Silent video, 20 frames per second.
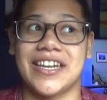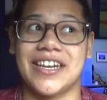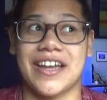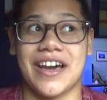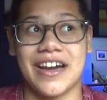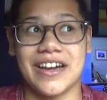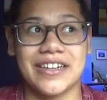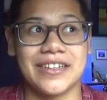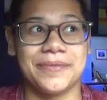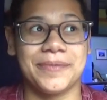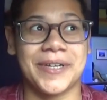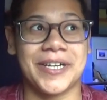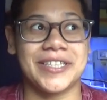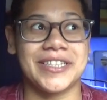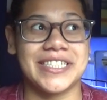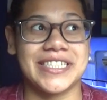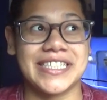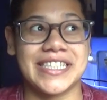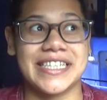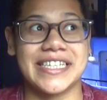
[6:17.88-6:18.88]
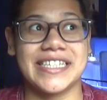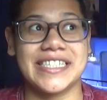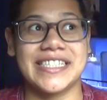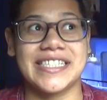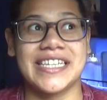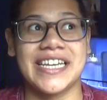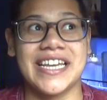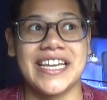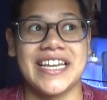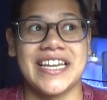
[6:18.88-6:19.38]
not gonna be on this
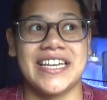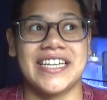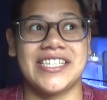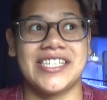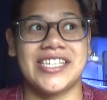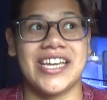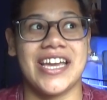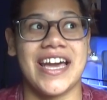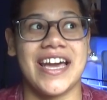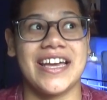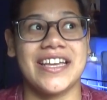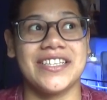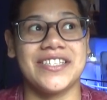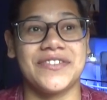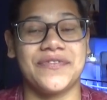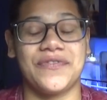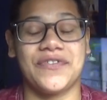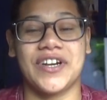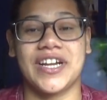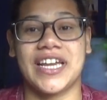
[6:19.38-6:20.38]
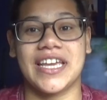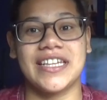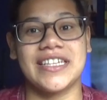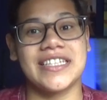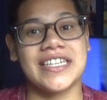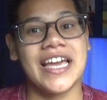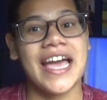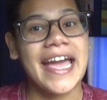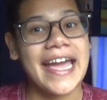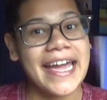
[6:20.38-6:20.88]
list? She has
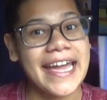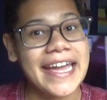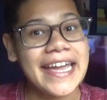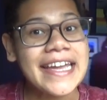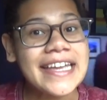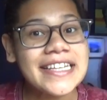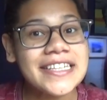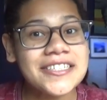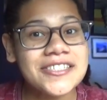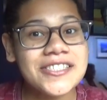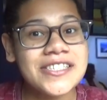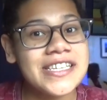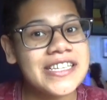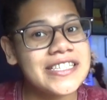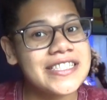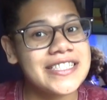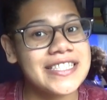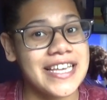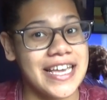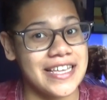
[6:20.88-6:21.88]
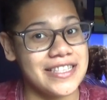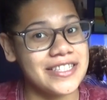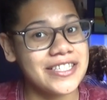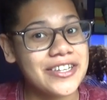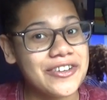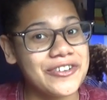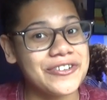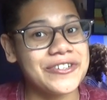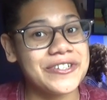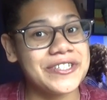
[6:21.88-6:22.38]
freaking 8
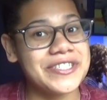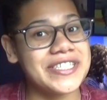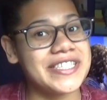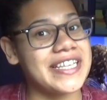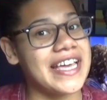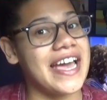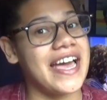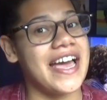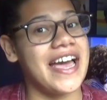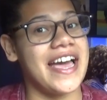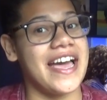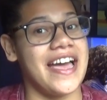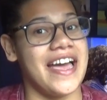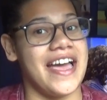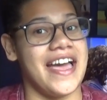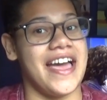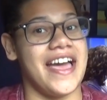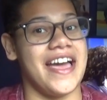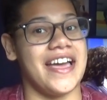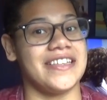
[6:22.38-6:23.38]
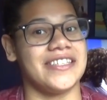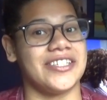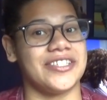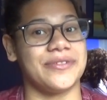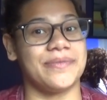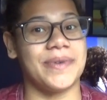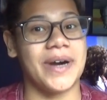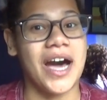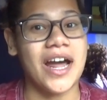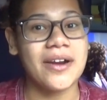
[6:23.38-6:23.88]
tentacles as
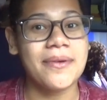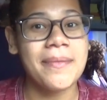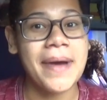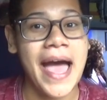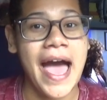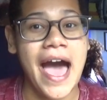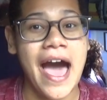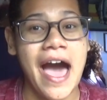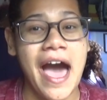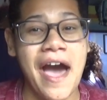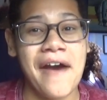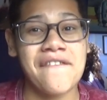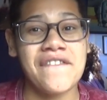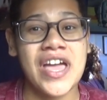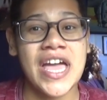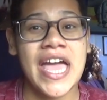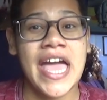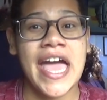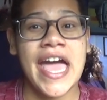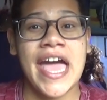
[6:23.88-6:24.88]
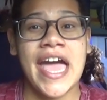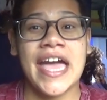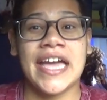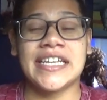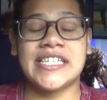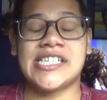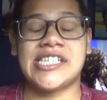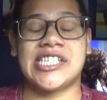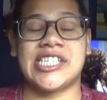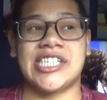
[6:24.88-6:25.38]
her bottom half.
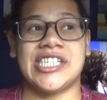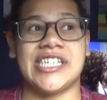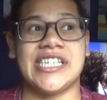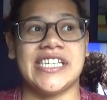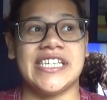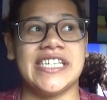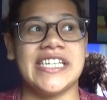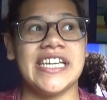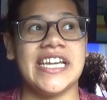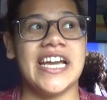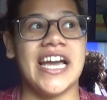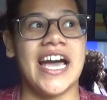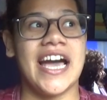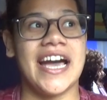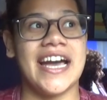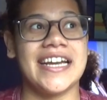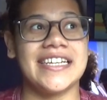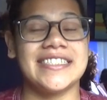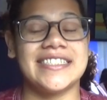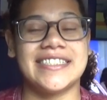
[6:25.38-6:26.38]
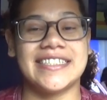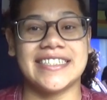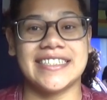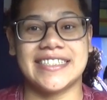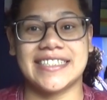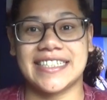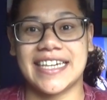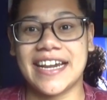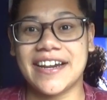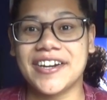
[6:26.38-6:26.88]
She has the
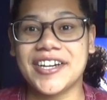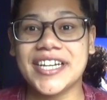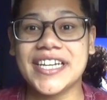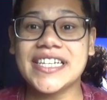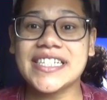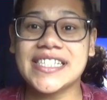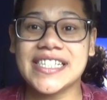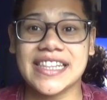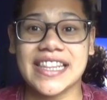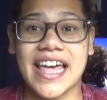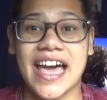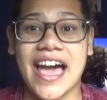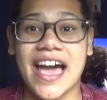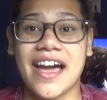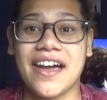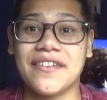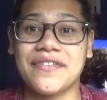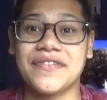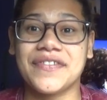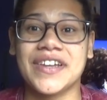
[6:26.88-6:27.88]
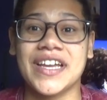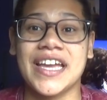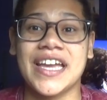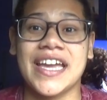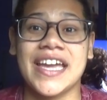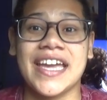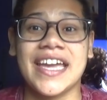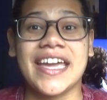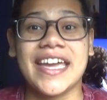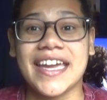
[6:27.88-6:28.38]
scariest laugh,
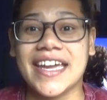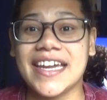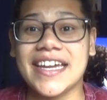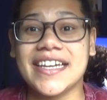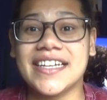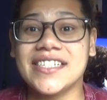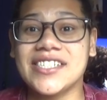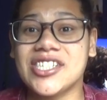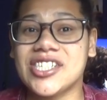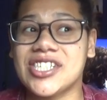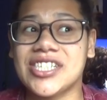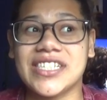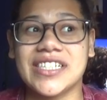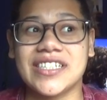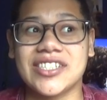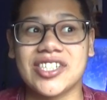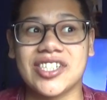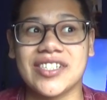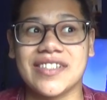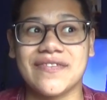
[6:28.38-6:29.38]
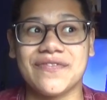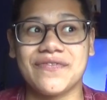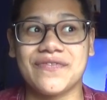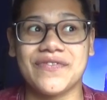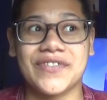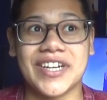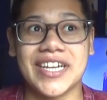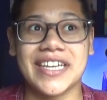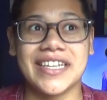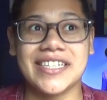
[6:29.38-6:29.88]
and she's
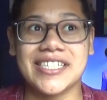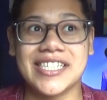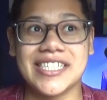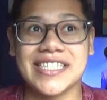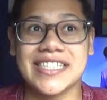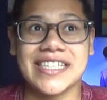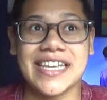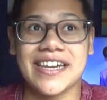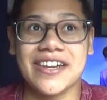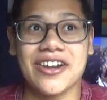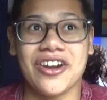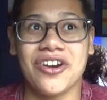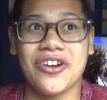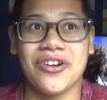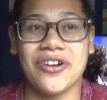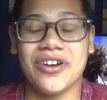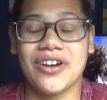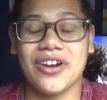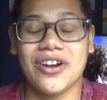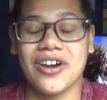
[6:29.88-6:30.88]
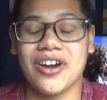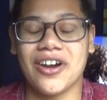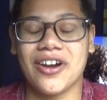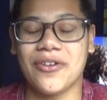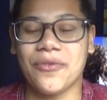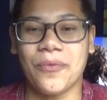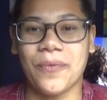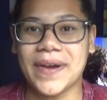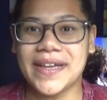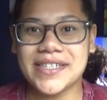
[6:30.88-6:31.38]
like
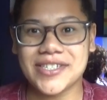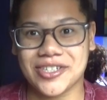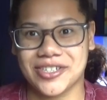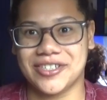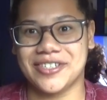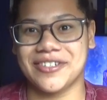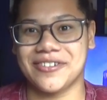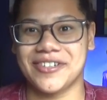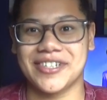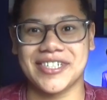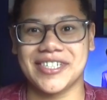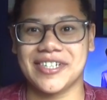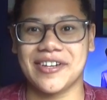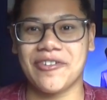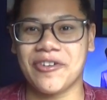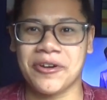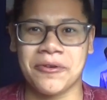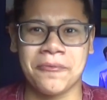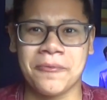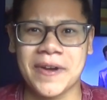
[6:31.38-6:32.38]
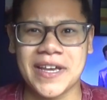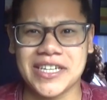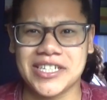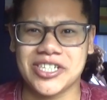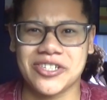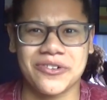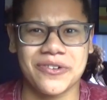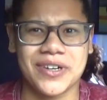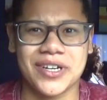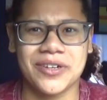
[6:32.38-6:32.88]
a wizard or a
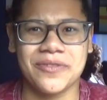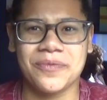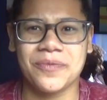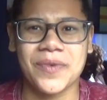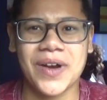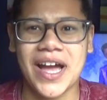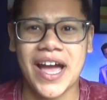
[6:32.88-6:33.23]
witch or